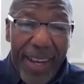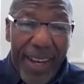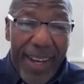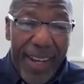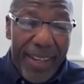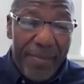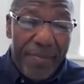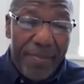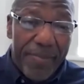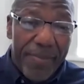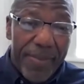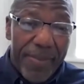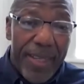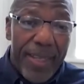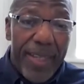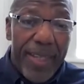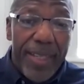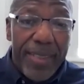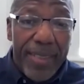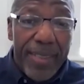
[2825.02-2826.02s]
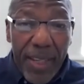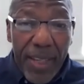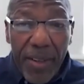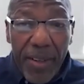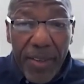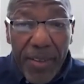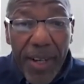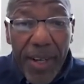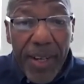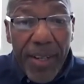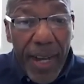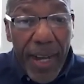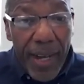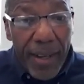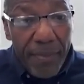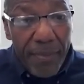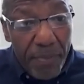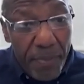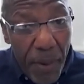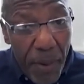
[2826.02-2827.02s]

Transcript: Um, so uh,